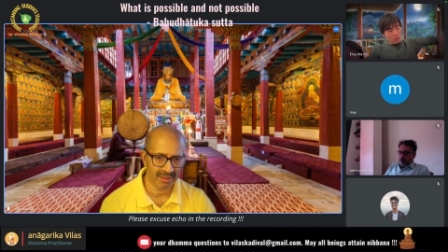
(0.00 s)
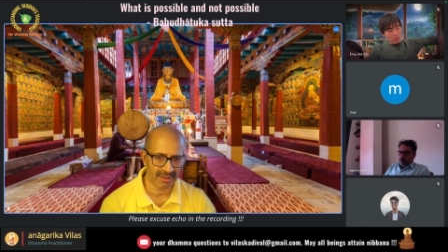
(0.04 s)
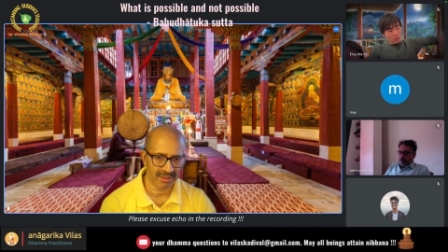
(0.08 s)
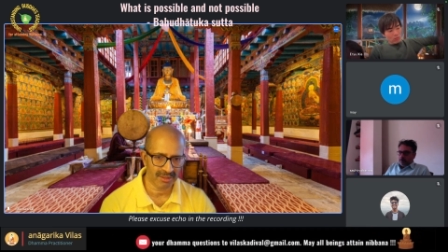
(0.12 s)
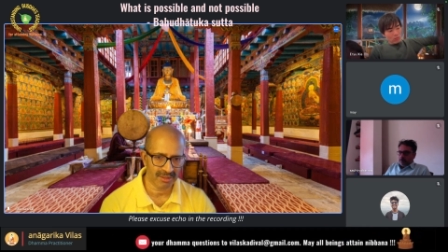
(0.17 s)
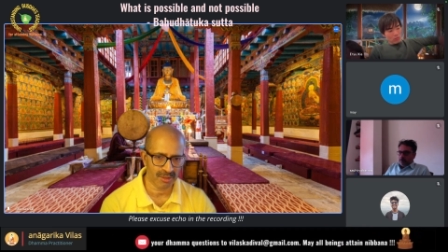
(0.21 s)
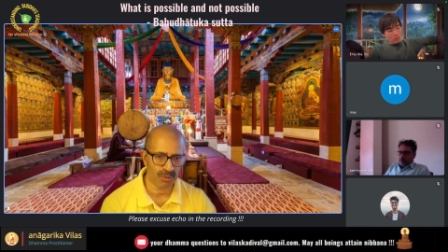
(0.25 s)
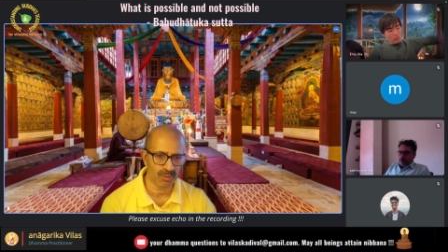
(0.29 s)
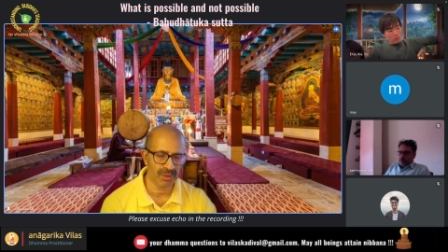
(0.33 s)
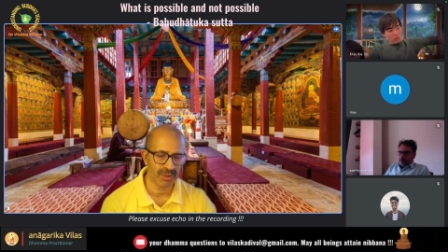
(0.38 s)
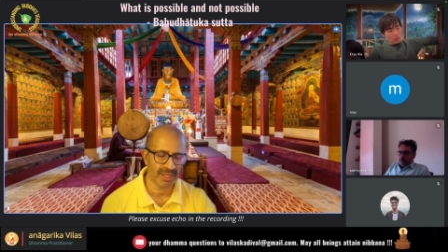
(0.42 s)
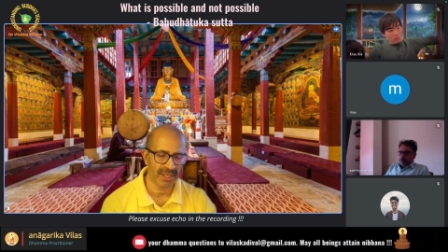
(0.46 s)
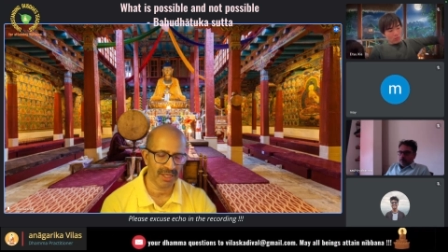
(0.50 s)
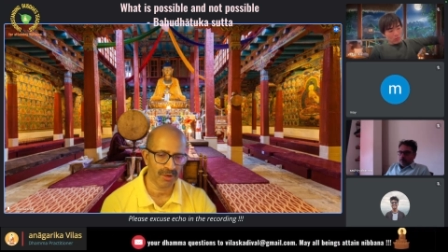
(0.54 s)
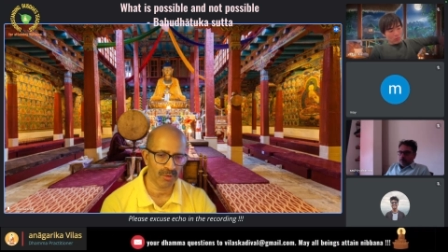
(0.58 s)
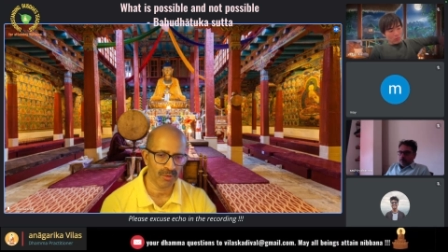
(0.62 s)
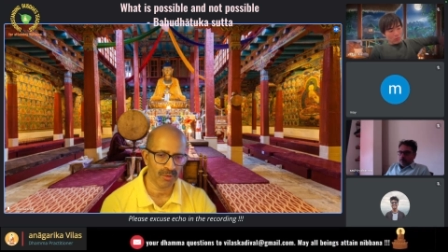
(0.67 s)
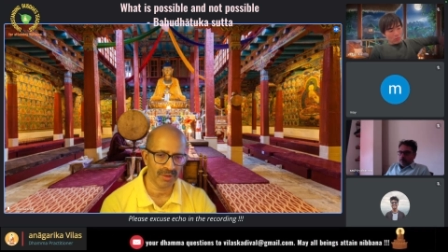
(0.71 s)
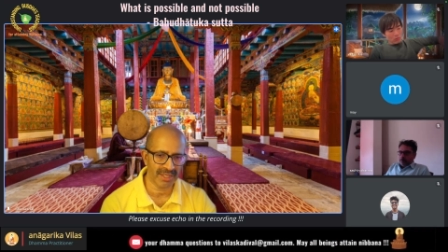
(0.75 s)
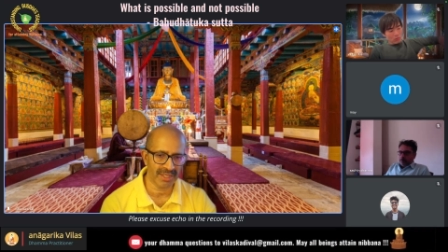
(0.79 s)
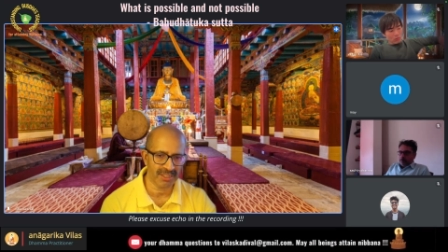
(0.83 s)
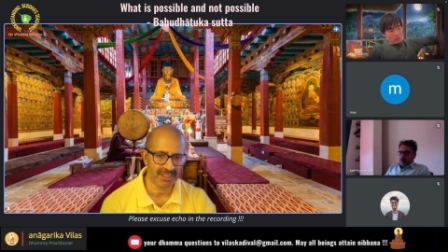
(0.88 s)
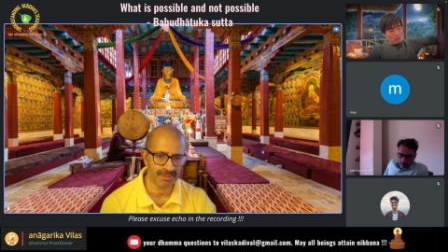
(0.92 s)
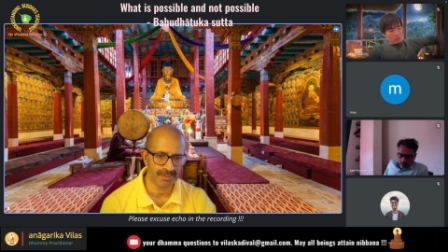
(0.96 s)
through their
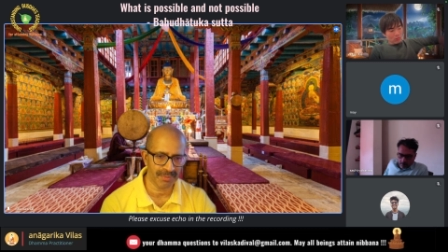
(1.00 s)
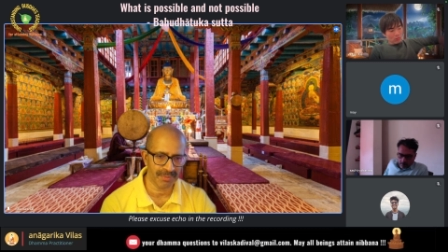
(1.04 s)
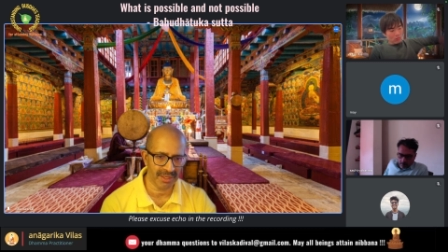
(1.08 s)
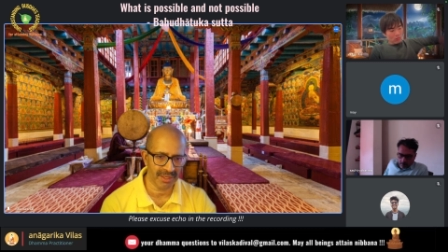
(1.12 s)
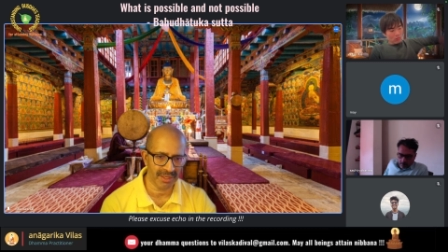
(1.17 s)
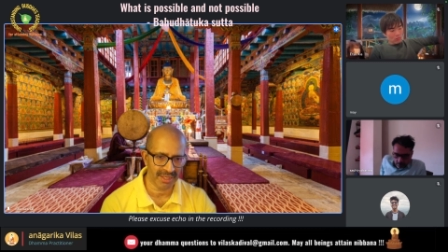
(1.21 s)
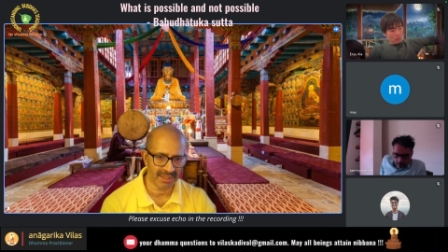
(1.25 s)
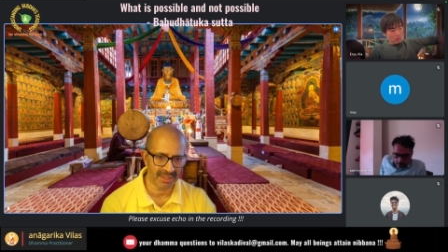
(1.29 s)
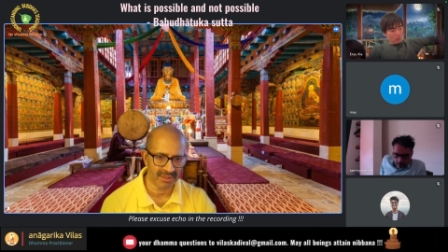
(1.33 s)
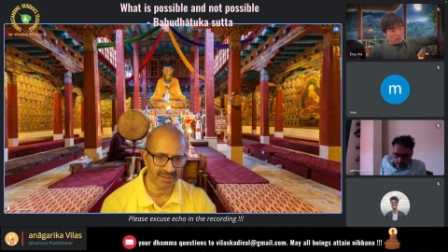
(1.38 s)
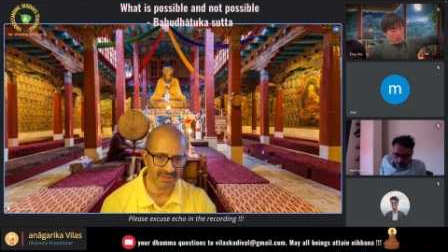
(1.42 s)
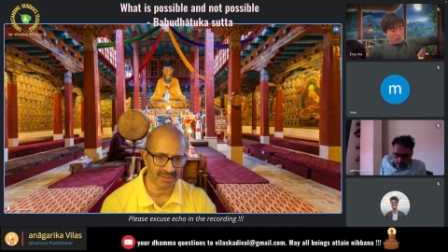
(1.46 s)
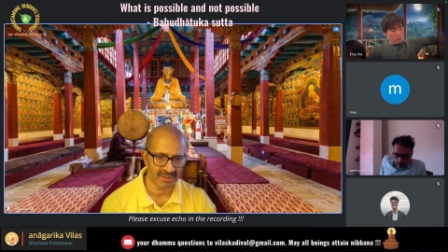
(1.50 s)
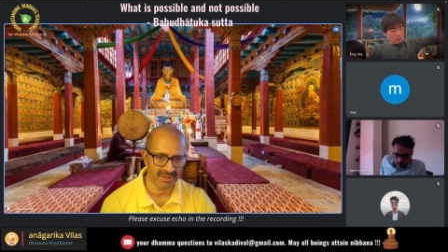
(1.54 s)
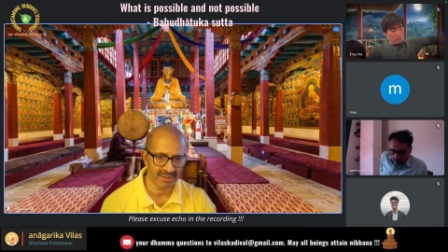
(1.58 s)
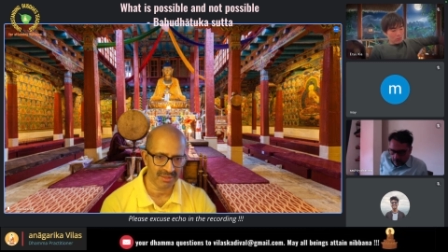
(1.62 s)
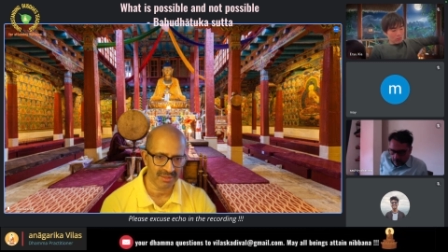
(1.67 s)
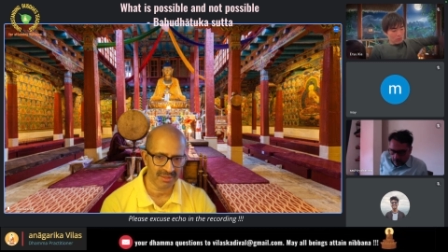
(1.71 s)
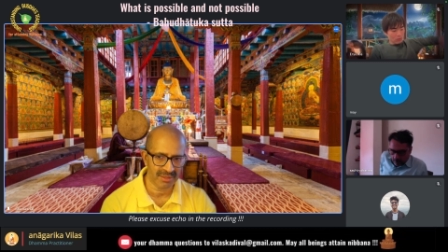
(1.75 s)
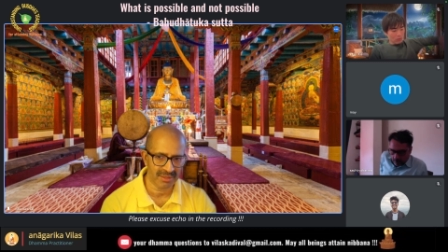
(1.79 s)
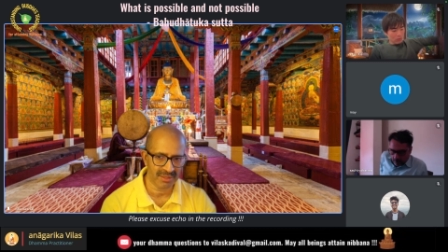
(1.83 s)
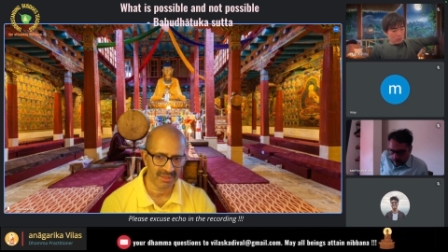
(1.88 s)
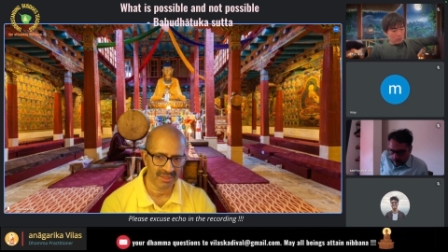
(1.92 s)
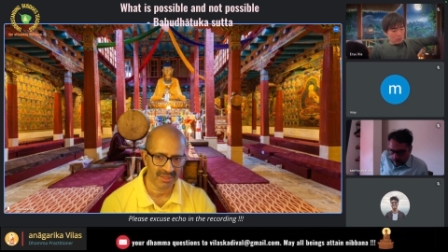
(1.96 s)
own experience